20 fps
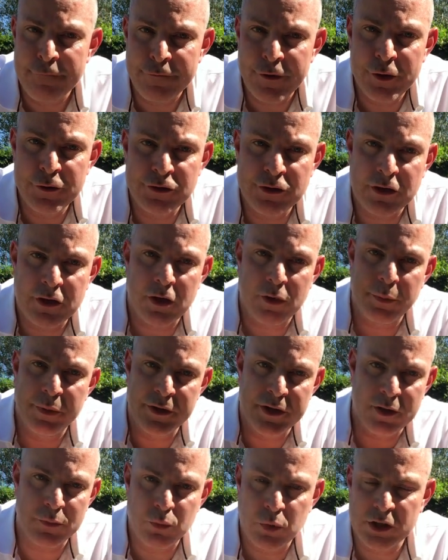
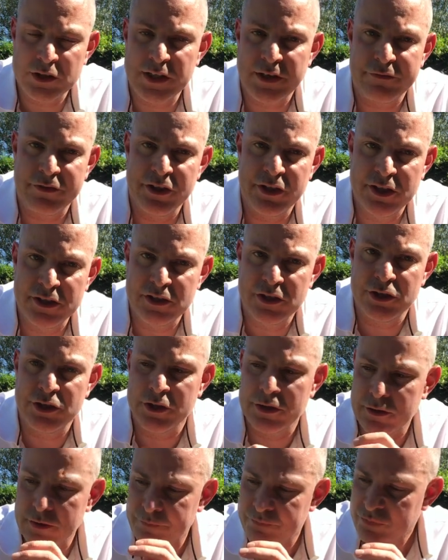photocopy them, whatever you need to
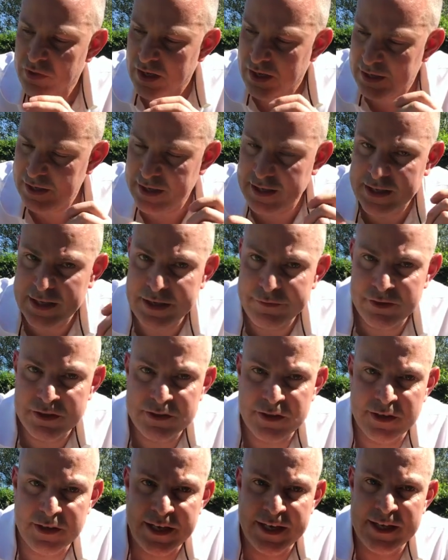do, and then give it
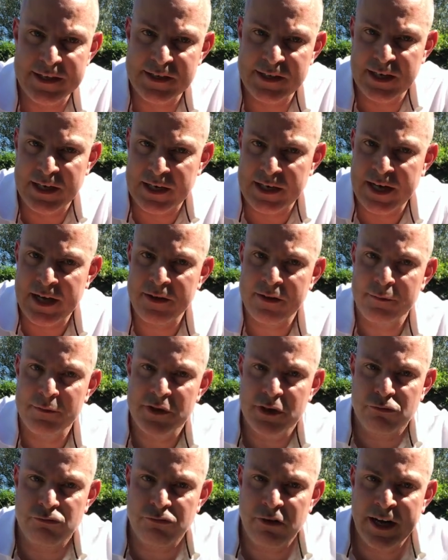to the kids and allow them
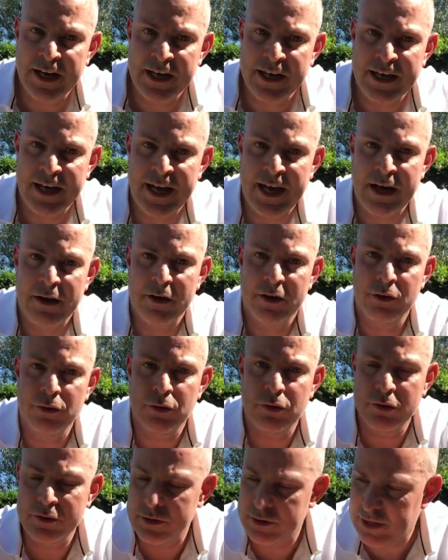to rank it out in
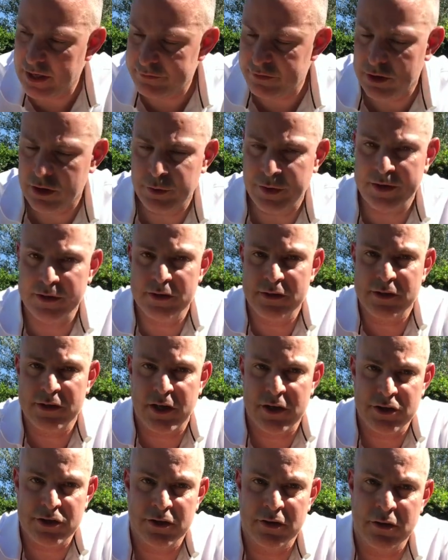order and have a quick
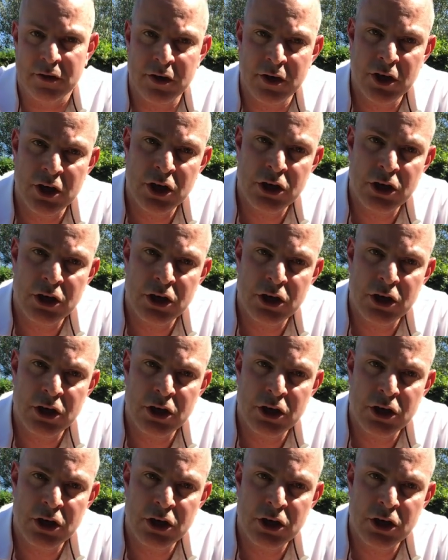discussion.